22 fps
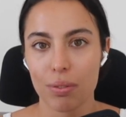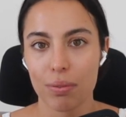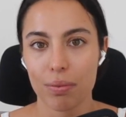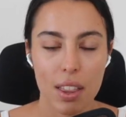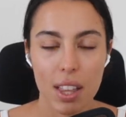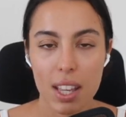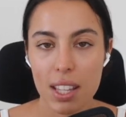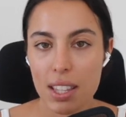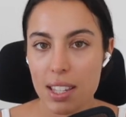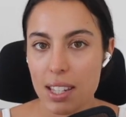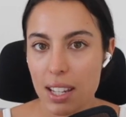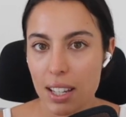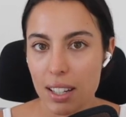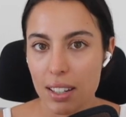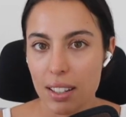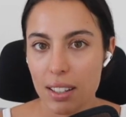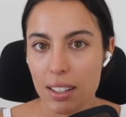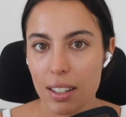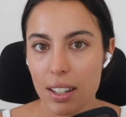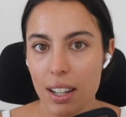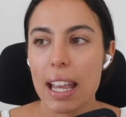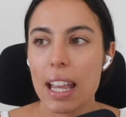That's
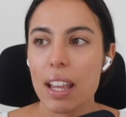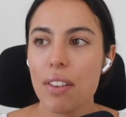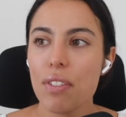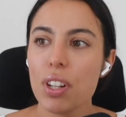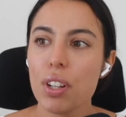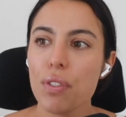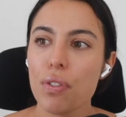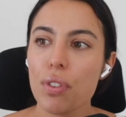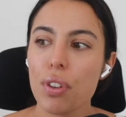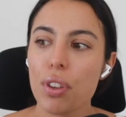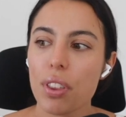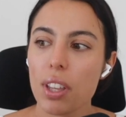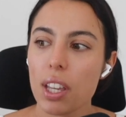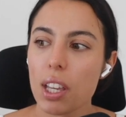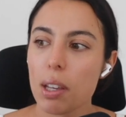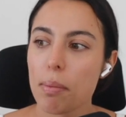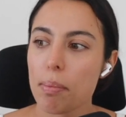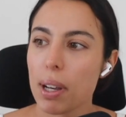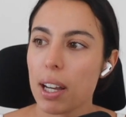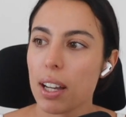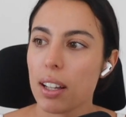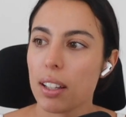it. Even if you think
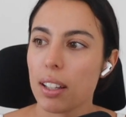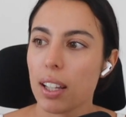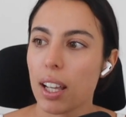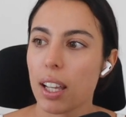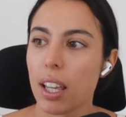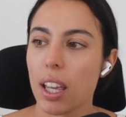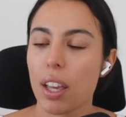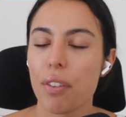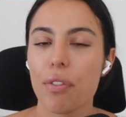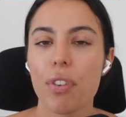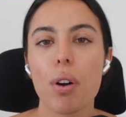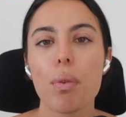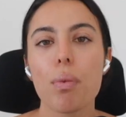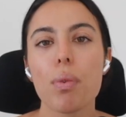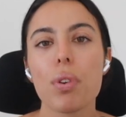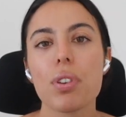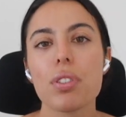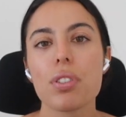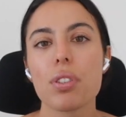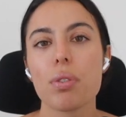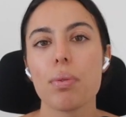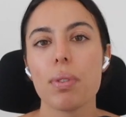about, like, if I
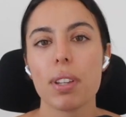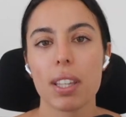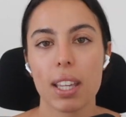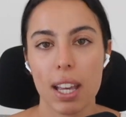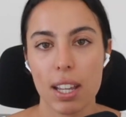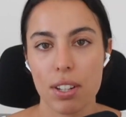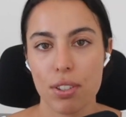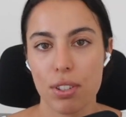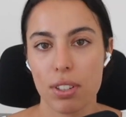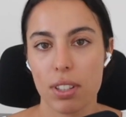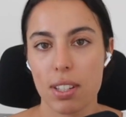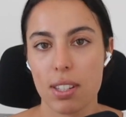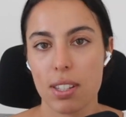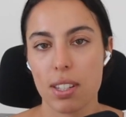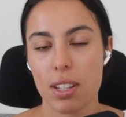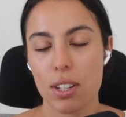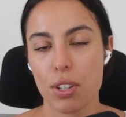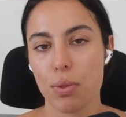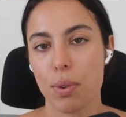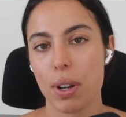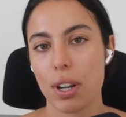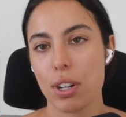was to engage in this
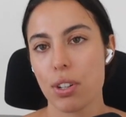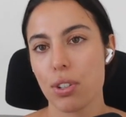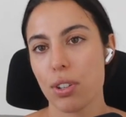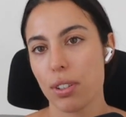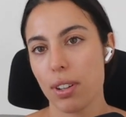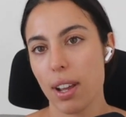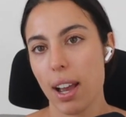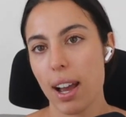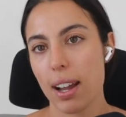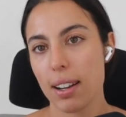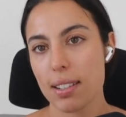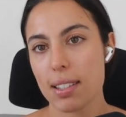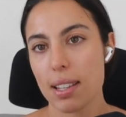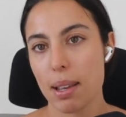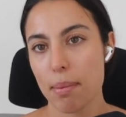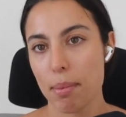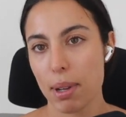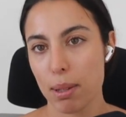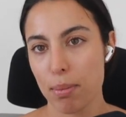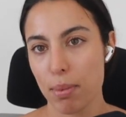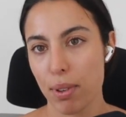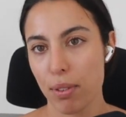situation, how does that
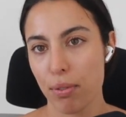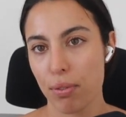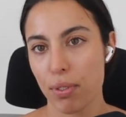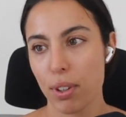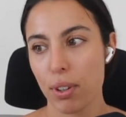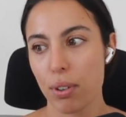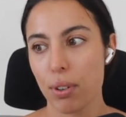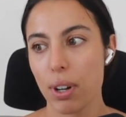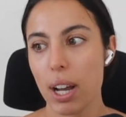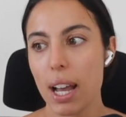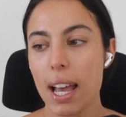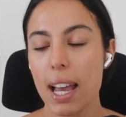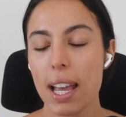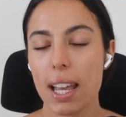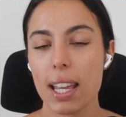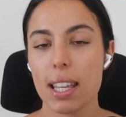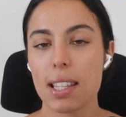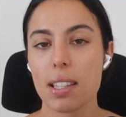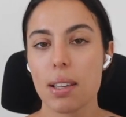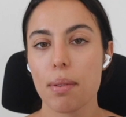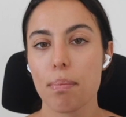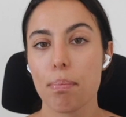make me feel?
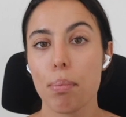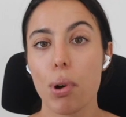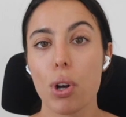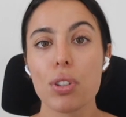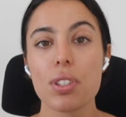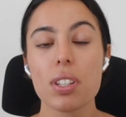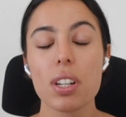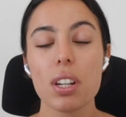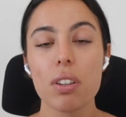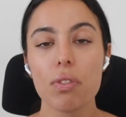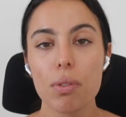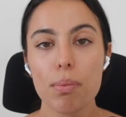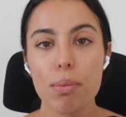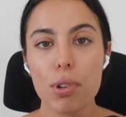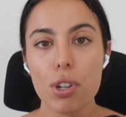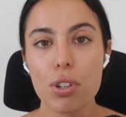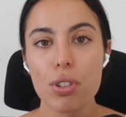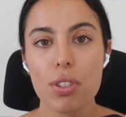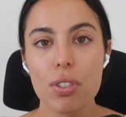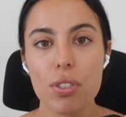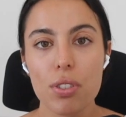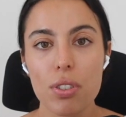Is it positive
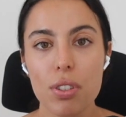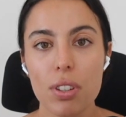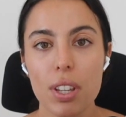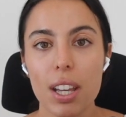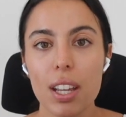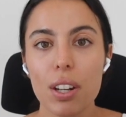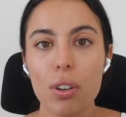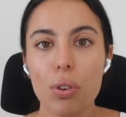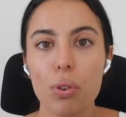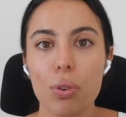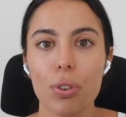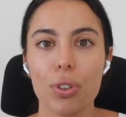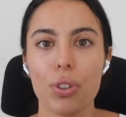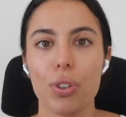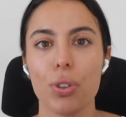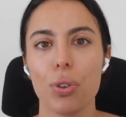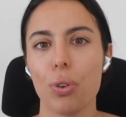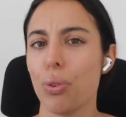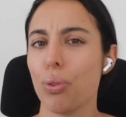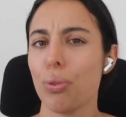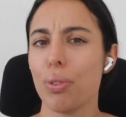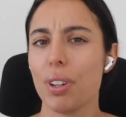emotions you get, or are you
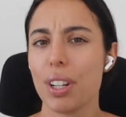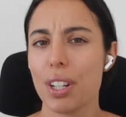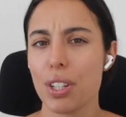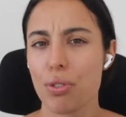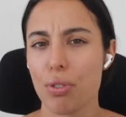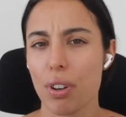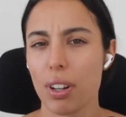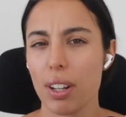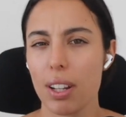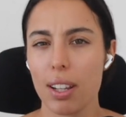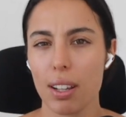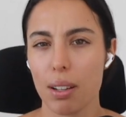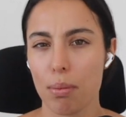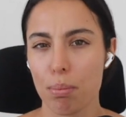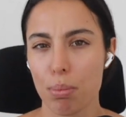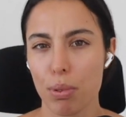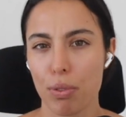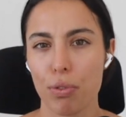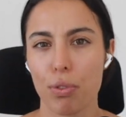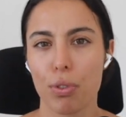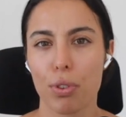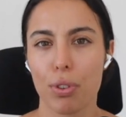already dreading it
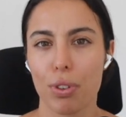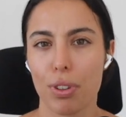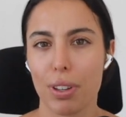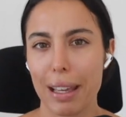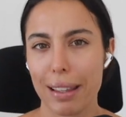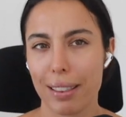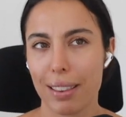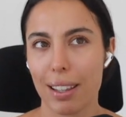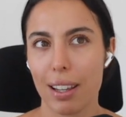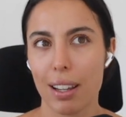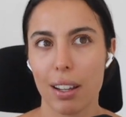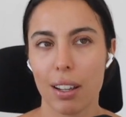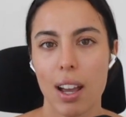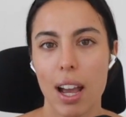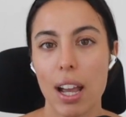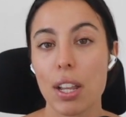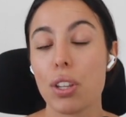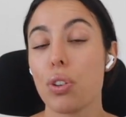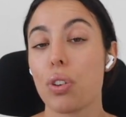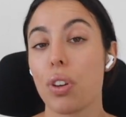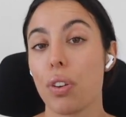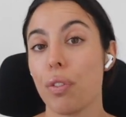before you get there?
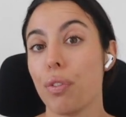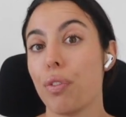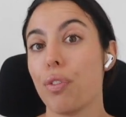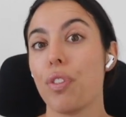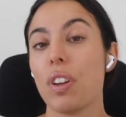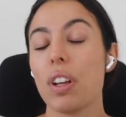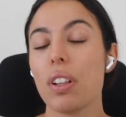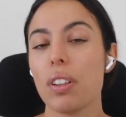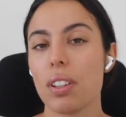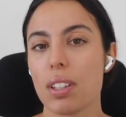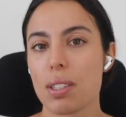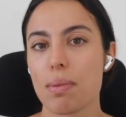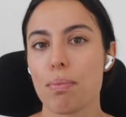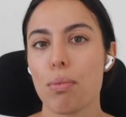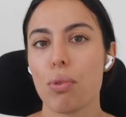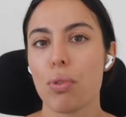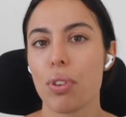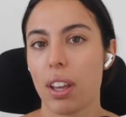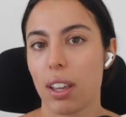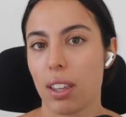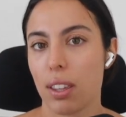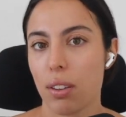And you can feel it's
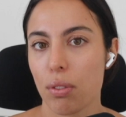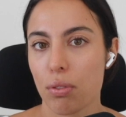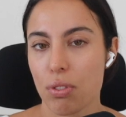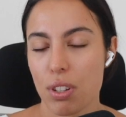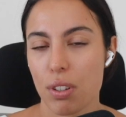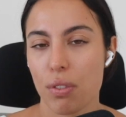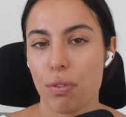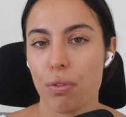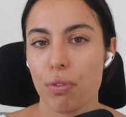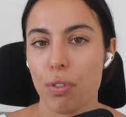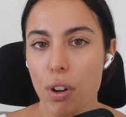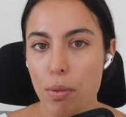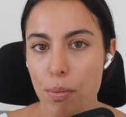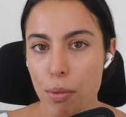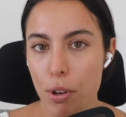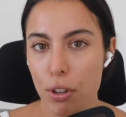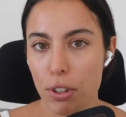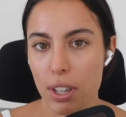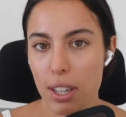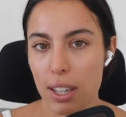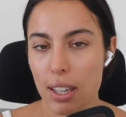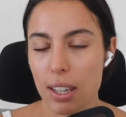more that guilt and
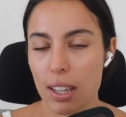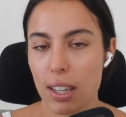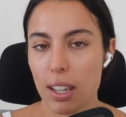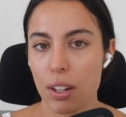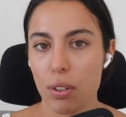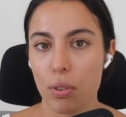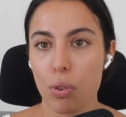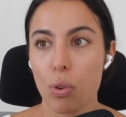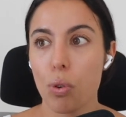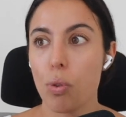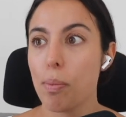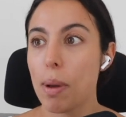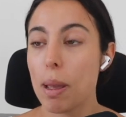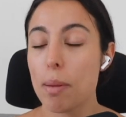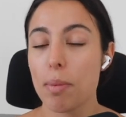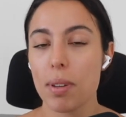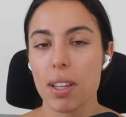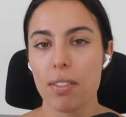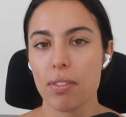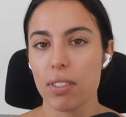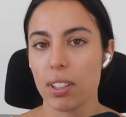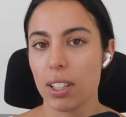FOMO kicking in, or maybe
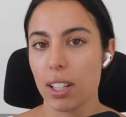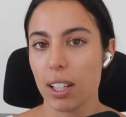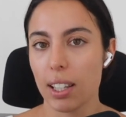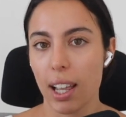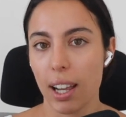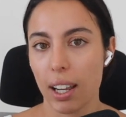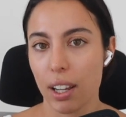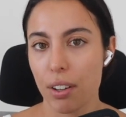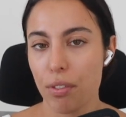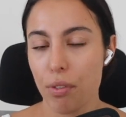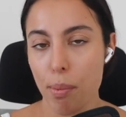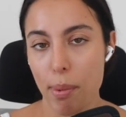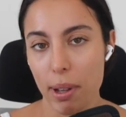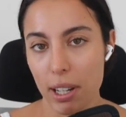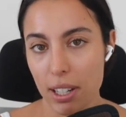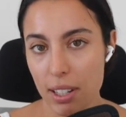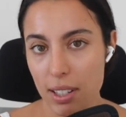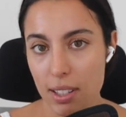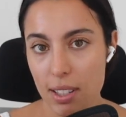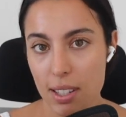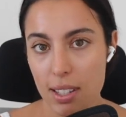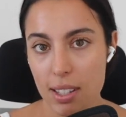even the lack of
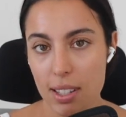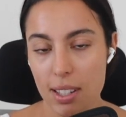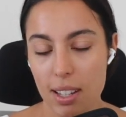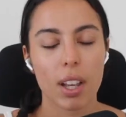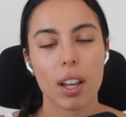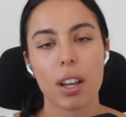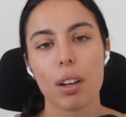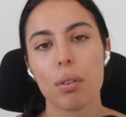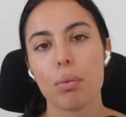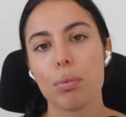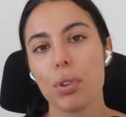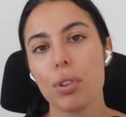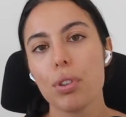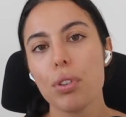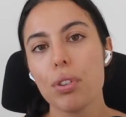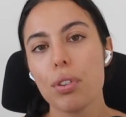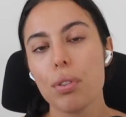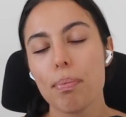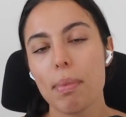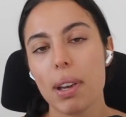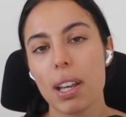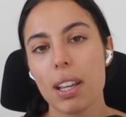abundance. I want you
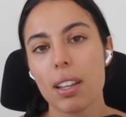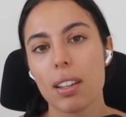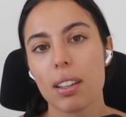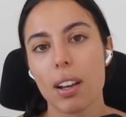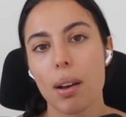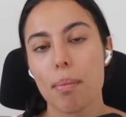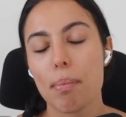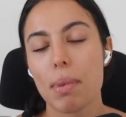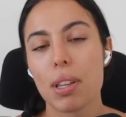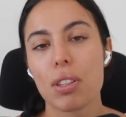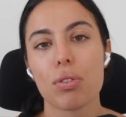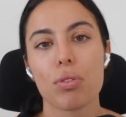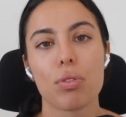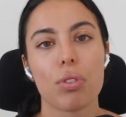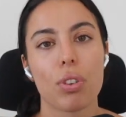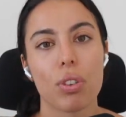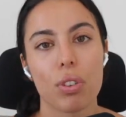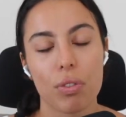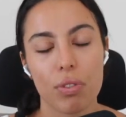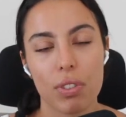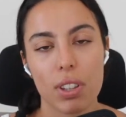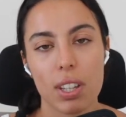to make a mental
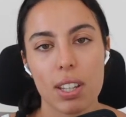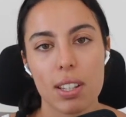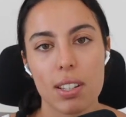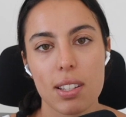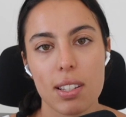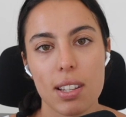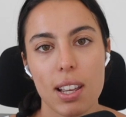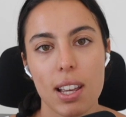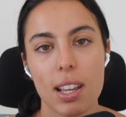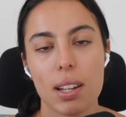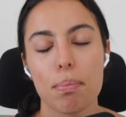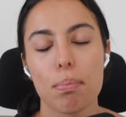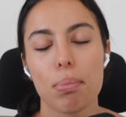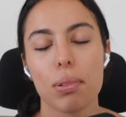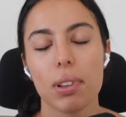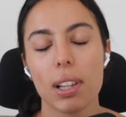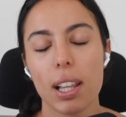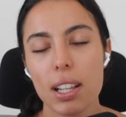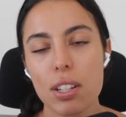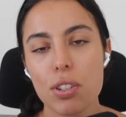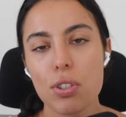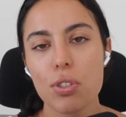note of this and
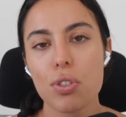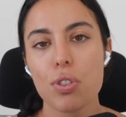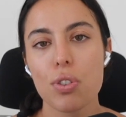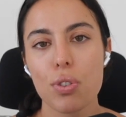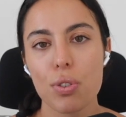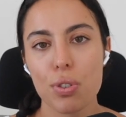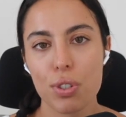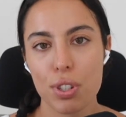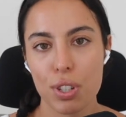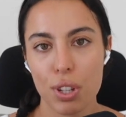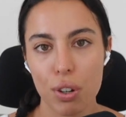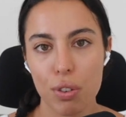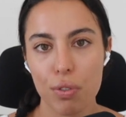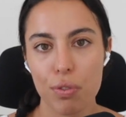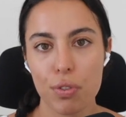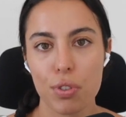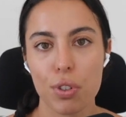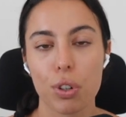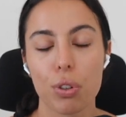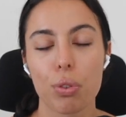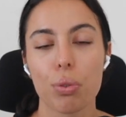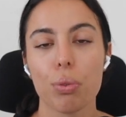pledge to yourself
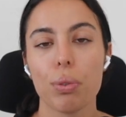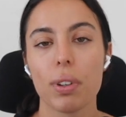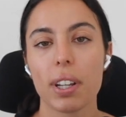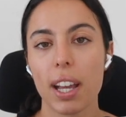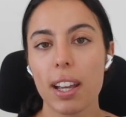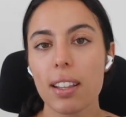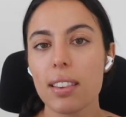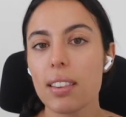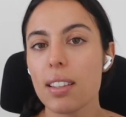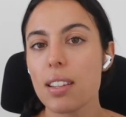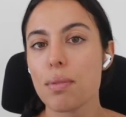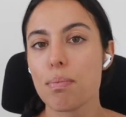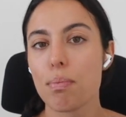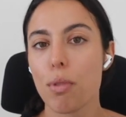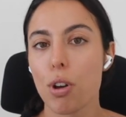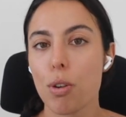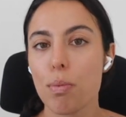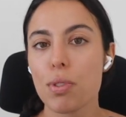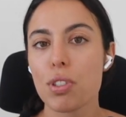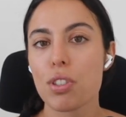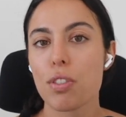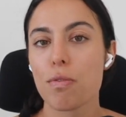to create these
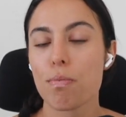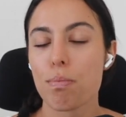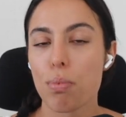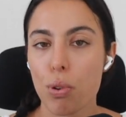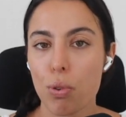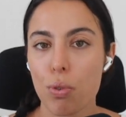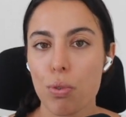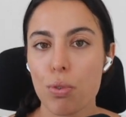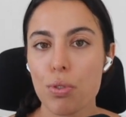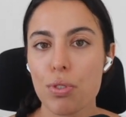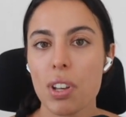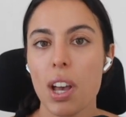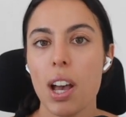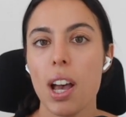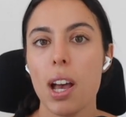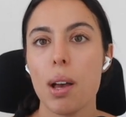moments of pause